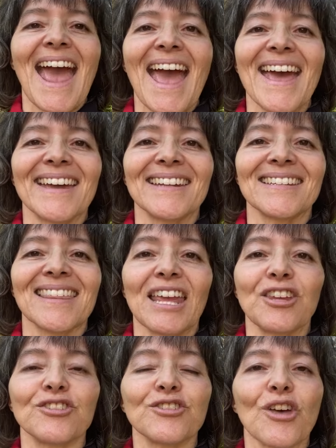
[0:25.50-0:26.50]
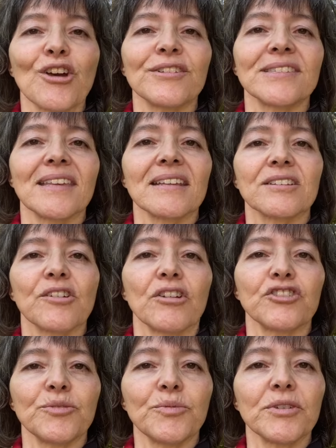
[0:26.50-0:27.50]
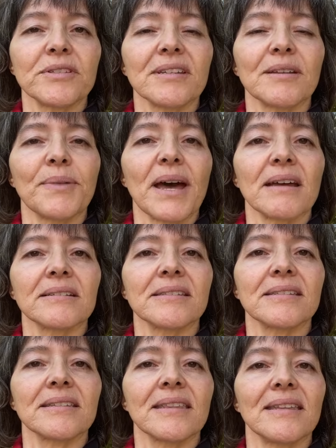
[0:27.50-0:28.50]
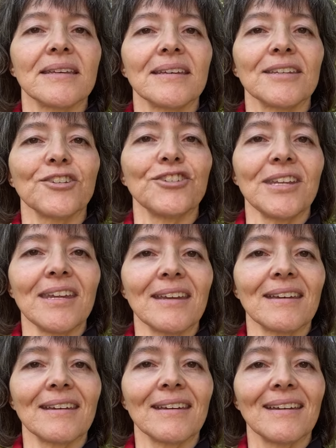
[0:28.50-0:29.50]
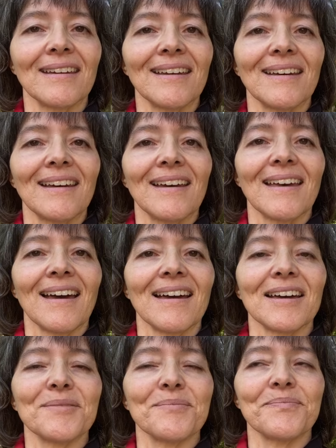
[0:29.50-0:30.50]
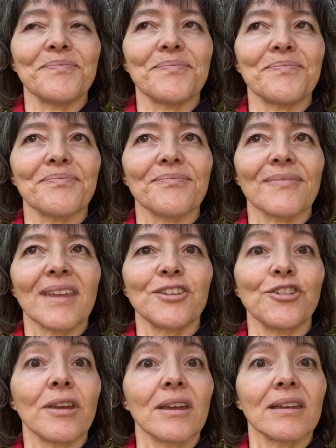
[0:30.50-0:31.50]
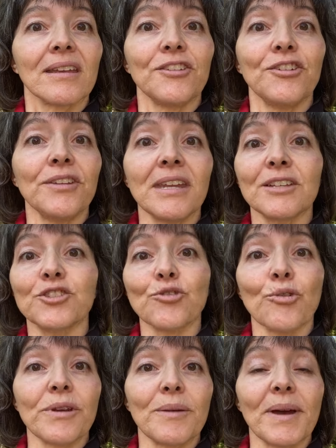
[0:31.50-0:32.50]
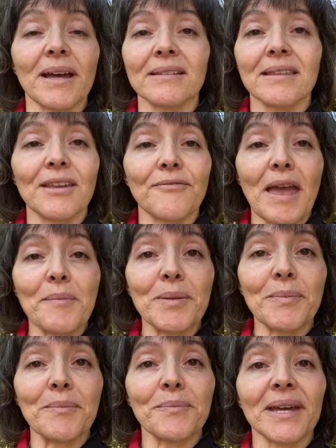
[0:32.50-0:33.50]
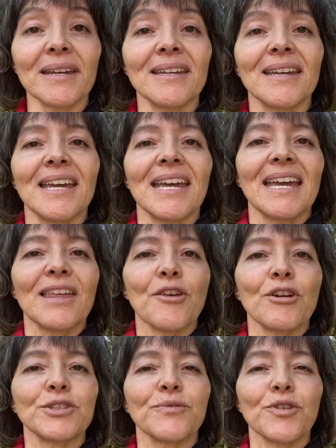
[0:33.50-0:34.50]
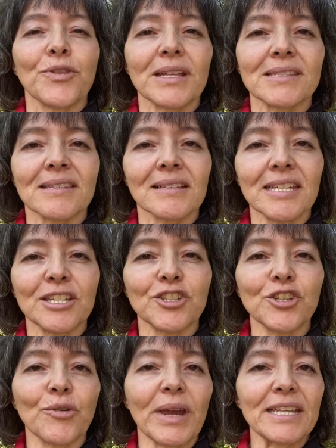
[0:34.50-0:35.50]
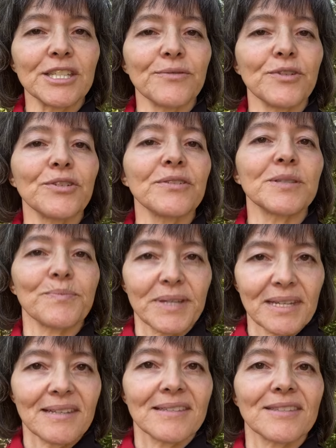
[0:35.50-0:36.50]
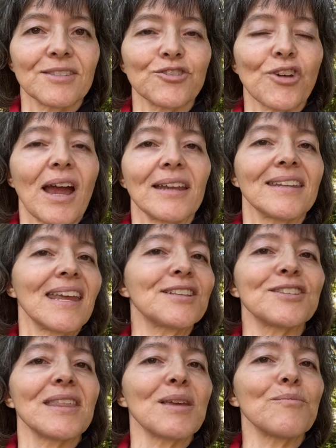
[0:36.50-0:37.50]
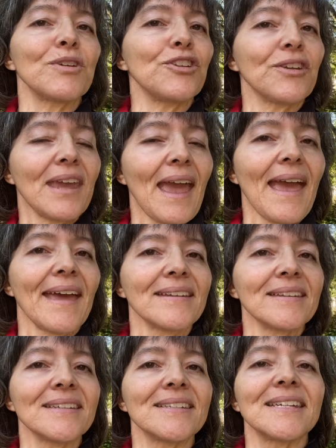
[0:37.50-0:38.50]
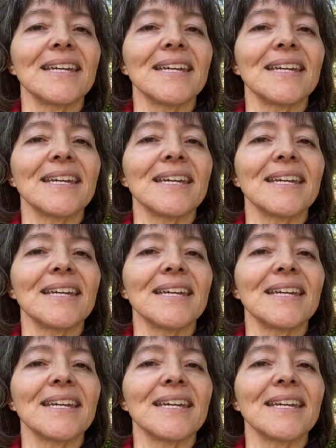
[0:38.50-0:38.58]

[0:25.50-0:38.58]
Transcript: And thank you to those that contributed about the unique um, unique story about their family member. Those of you that still need to do your interviews, please try and get to them when you can.